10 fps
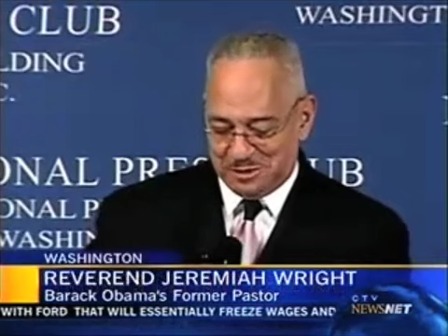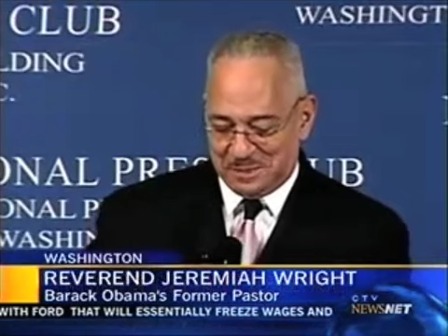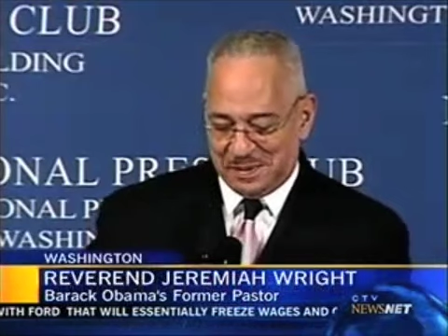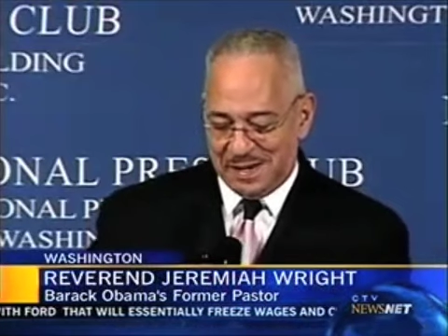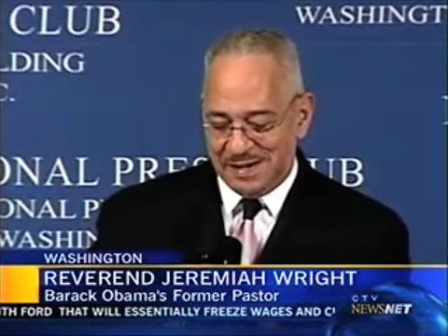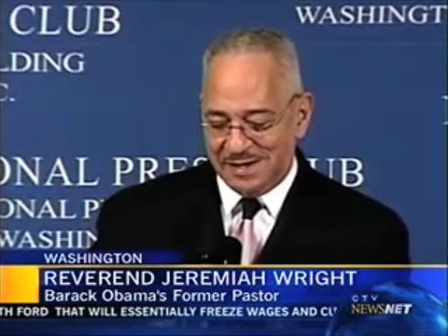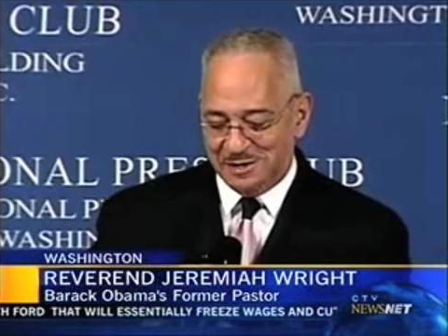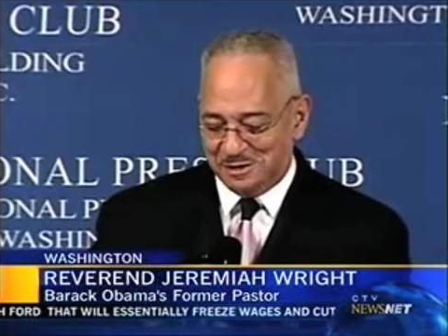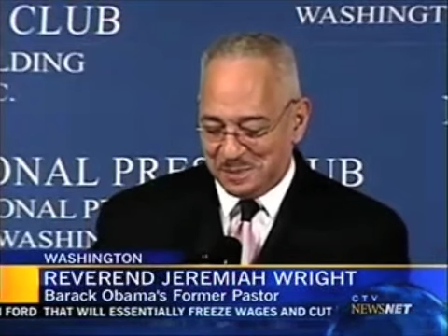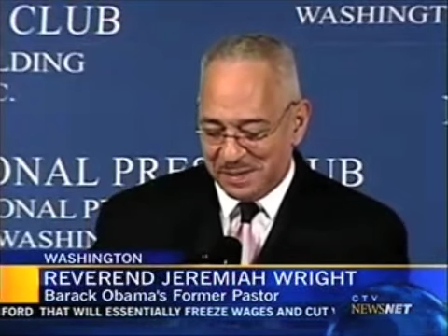European and
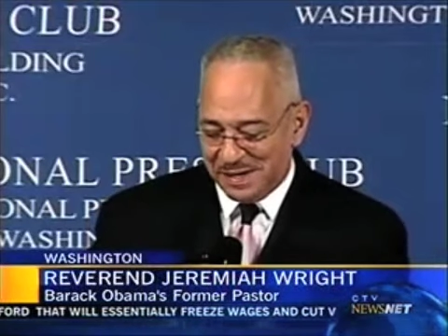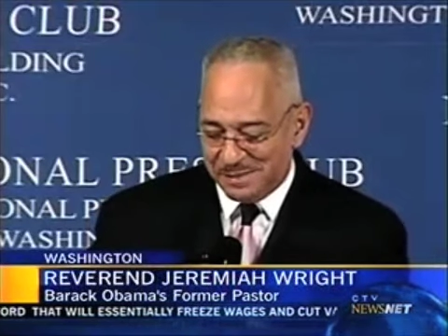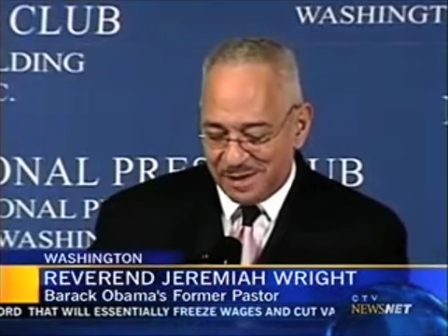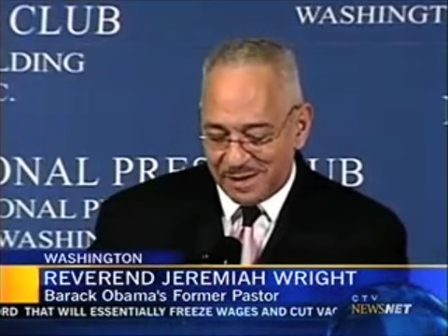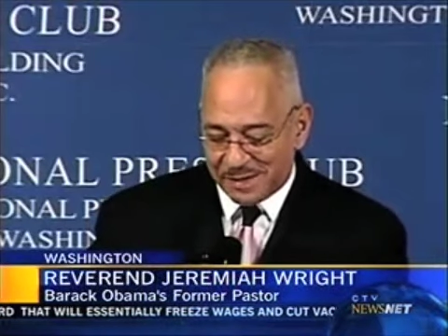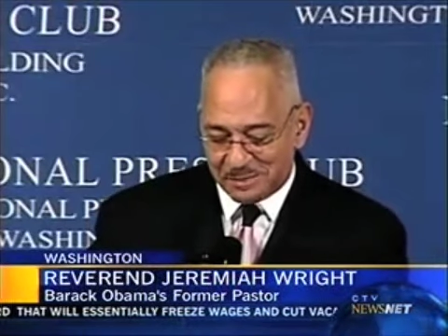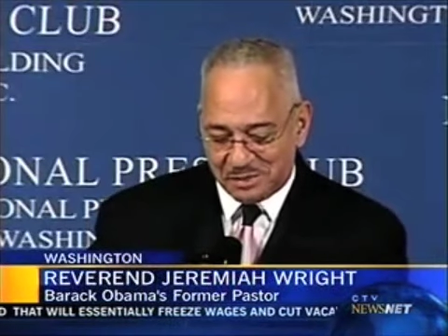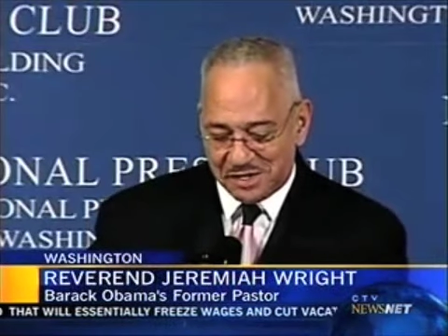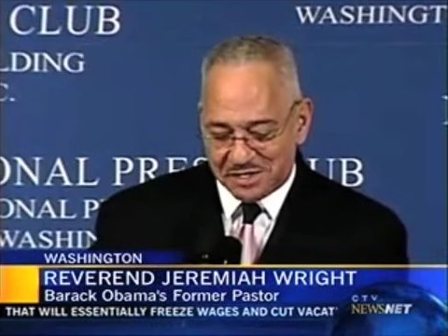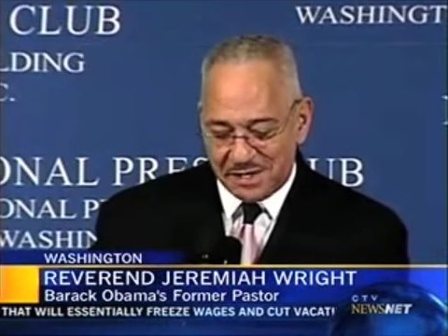European American
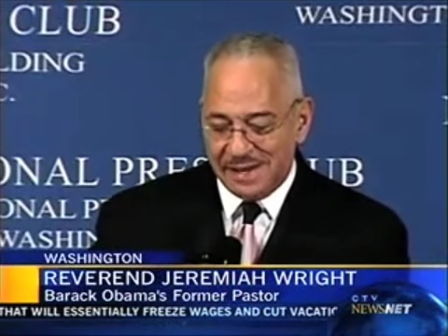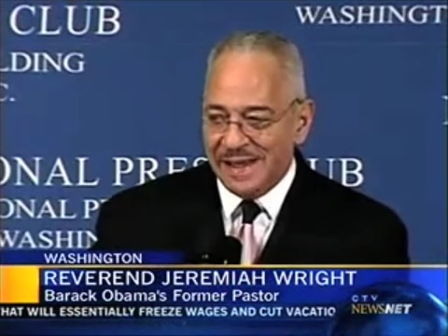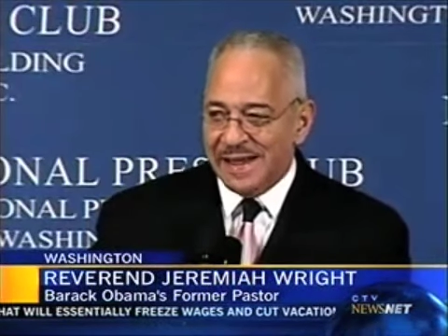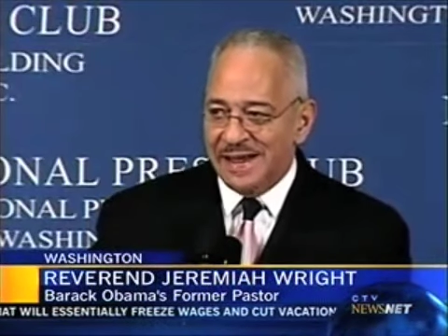preaching.